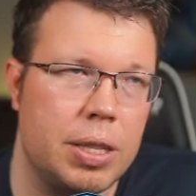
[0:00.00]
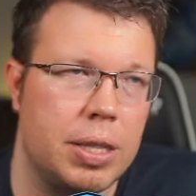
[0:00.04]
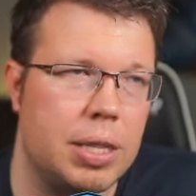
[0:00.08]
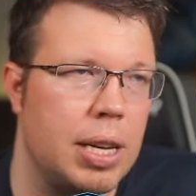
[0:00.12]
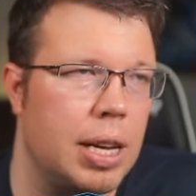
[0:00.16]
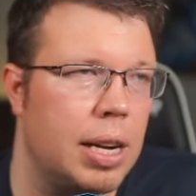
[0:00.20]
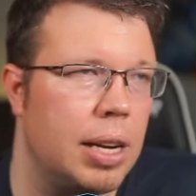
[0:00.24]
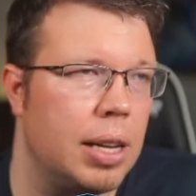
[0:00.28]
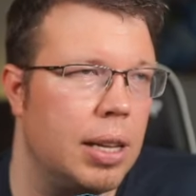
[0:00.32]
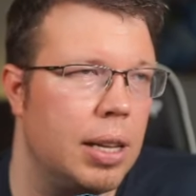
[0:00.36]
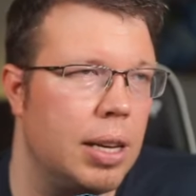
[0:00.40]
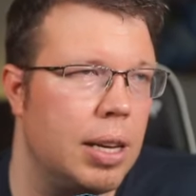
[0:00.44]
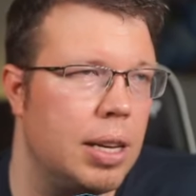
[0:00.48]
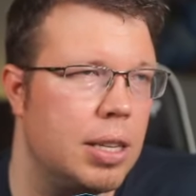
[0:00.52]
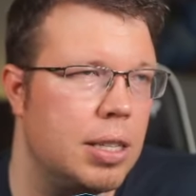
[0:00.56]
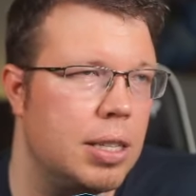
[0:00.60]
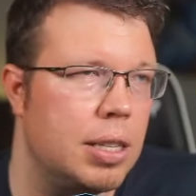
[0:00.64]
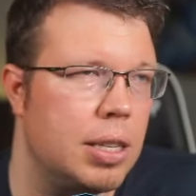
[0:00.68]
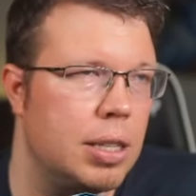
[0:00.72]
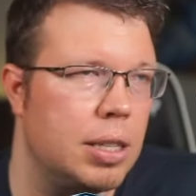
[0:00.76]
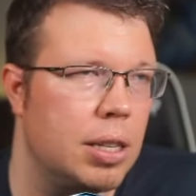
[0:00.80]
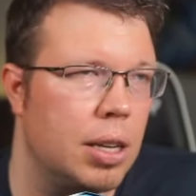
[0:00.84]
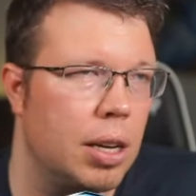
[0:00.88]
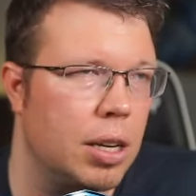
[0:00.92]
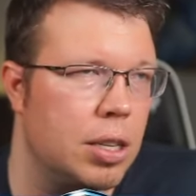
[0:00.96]
for this set at
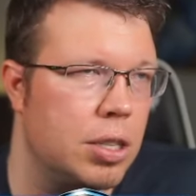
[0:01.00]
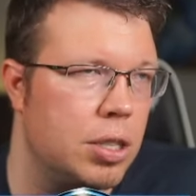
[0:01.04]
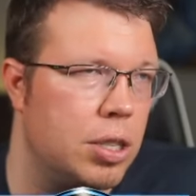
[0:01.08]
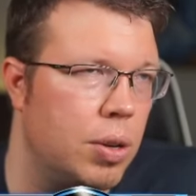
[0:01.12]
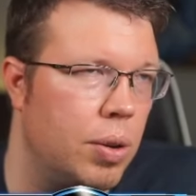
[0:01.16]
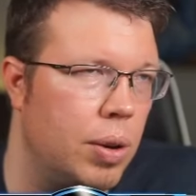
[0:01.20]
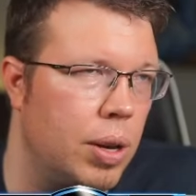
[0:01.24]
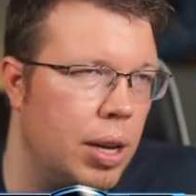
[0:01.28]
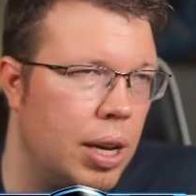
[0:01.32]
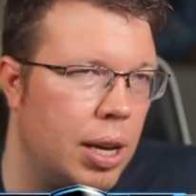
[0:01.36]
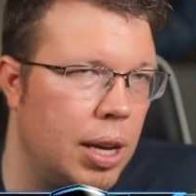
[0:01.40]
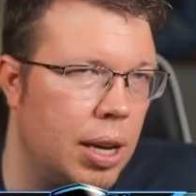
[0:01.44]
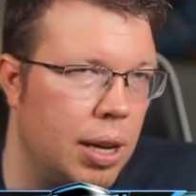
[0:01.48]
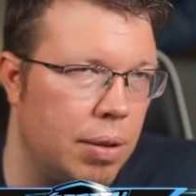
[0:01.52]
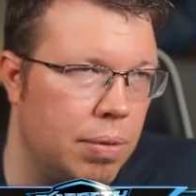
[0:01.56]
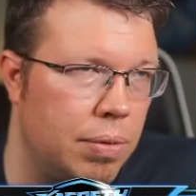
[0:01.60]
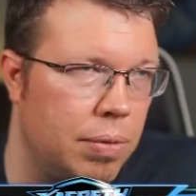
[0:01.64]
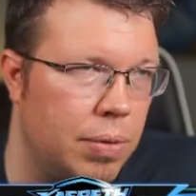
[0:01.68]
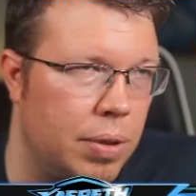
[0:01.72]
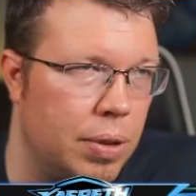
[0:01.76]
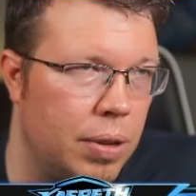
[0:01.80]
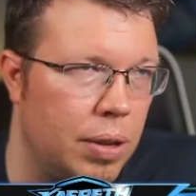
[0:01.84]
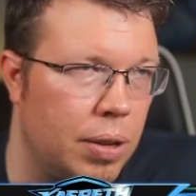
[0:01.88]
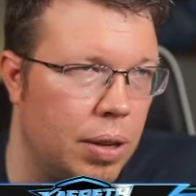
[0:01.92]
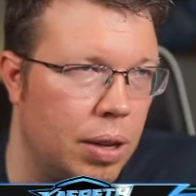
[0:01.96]
least, as long as you
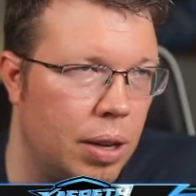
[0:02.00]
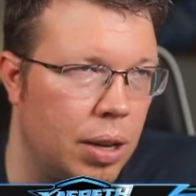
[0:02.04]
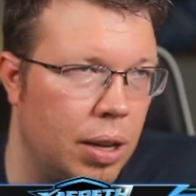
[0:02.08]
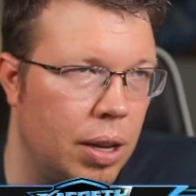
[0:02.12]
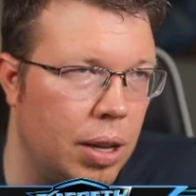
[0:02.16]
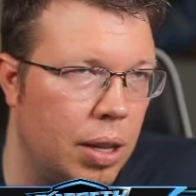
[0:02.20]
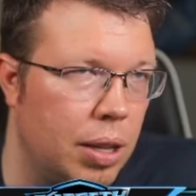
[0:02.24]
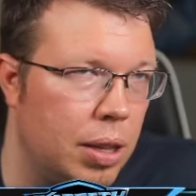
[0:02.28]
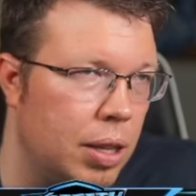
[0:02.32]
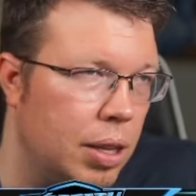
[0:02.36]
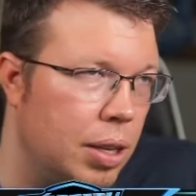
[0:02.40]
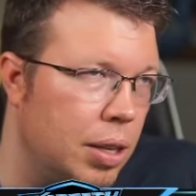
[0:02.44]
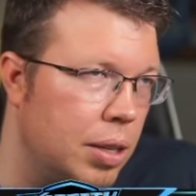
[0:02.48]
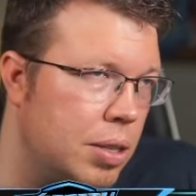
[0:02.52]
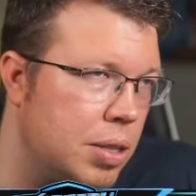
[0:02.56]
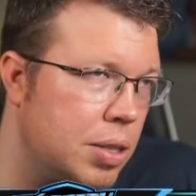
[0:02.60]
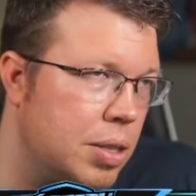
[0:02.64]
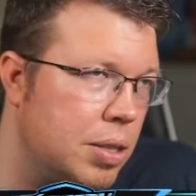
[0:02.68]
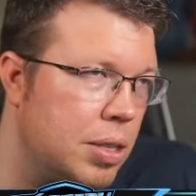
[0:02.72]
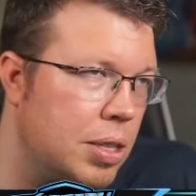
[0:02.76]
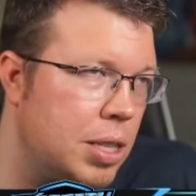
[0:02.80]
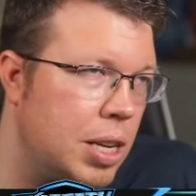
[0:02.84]
have the